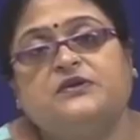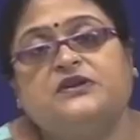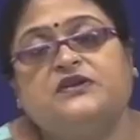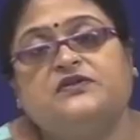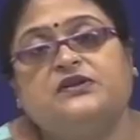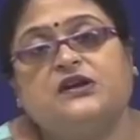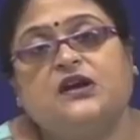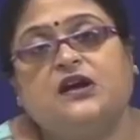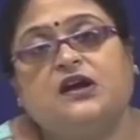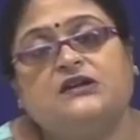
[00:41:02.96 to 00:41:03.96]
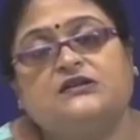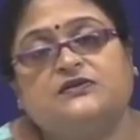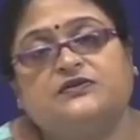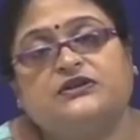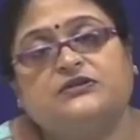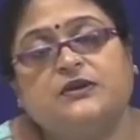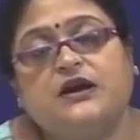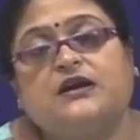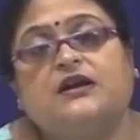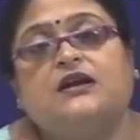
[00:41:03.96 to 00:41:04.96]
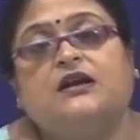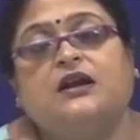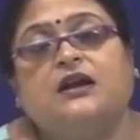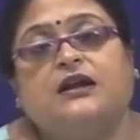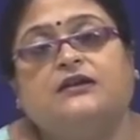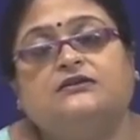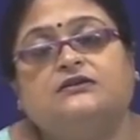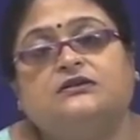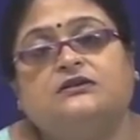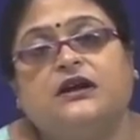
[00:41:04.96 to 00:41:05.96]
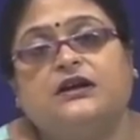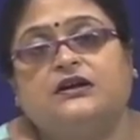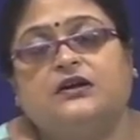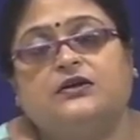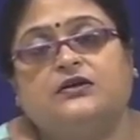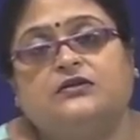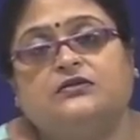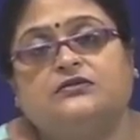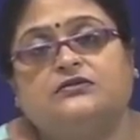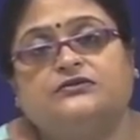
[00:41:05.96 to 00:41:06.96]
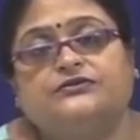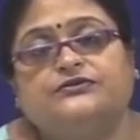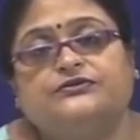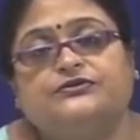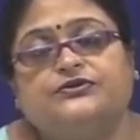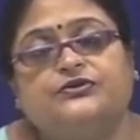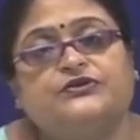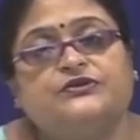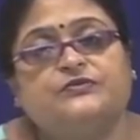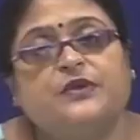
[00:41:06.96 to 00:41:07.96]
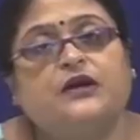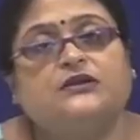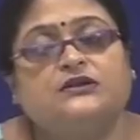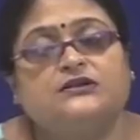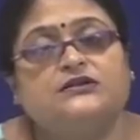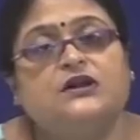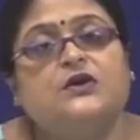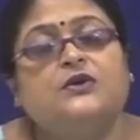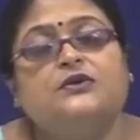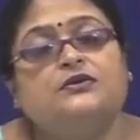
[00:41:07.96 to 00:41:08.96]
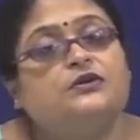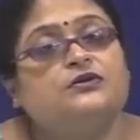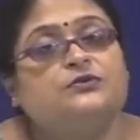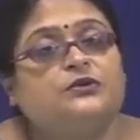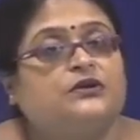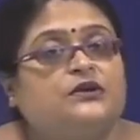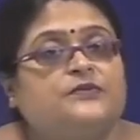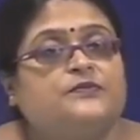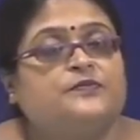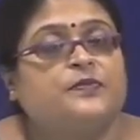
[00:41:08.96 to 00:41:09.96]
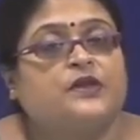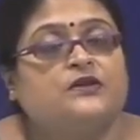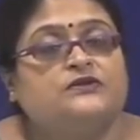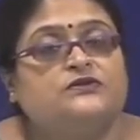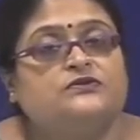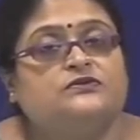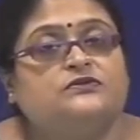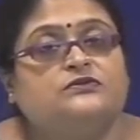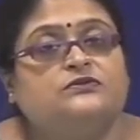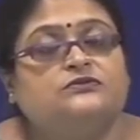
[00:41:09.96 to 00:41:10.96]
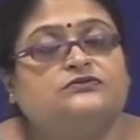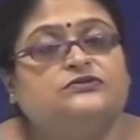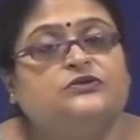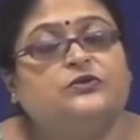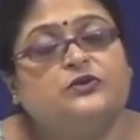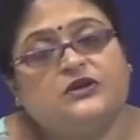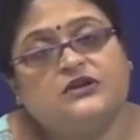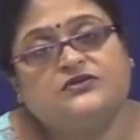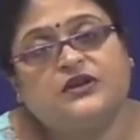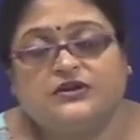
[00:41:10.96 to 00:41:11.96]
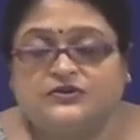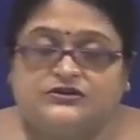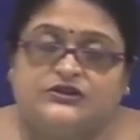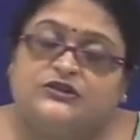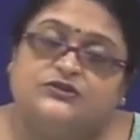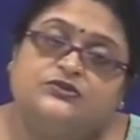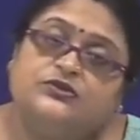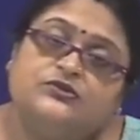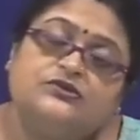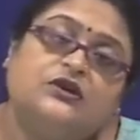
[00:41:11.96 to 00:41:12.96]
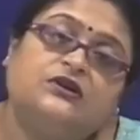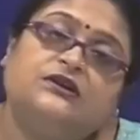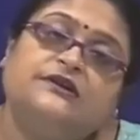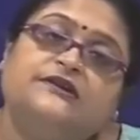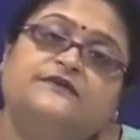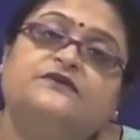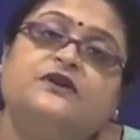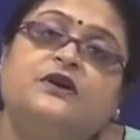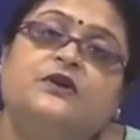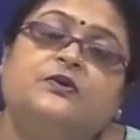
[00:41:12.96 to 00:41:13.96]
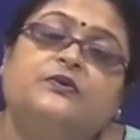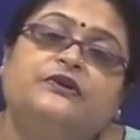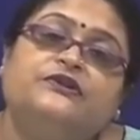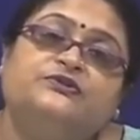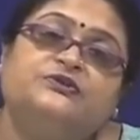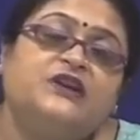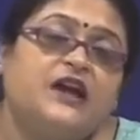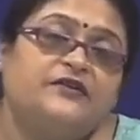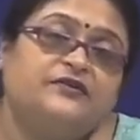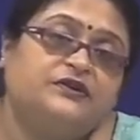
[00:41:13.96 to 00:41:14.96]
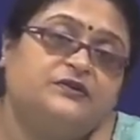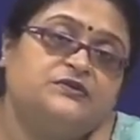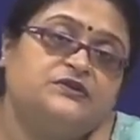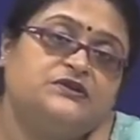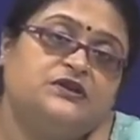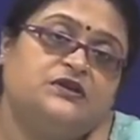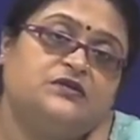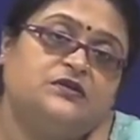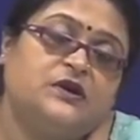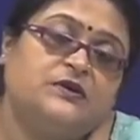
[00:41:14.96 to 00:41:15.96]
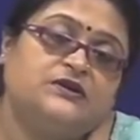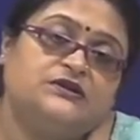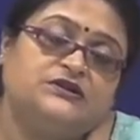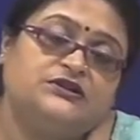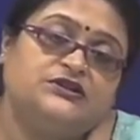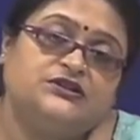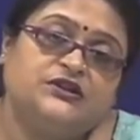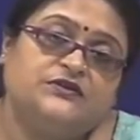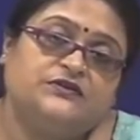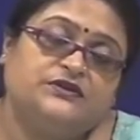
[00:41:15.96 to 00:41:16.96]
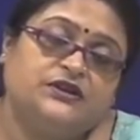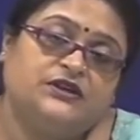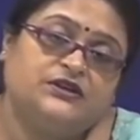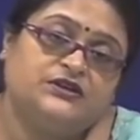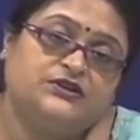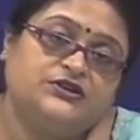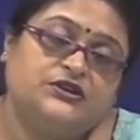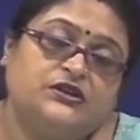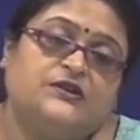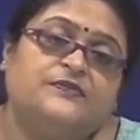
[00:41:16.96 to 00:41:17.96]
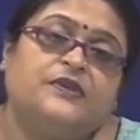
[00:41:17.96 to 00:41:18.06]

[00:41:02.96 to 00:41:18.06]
giving us a feedback like our chosen path is not working. So we only try to stick to those alternatives which reaffirms the our decision that we have taken initially,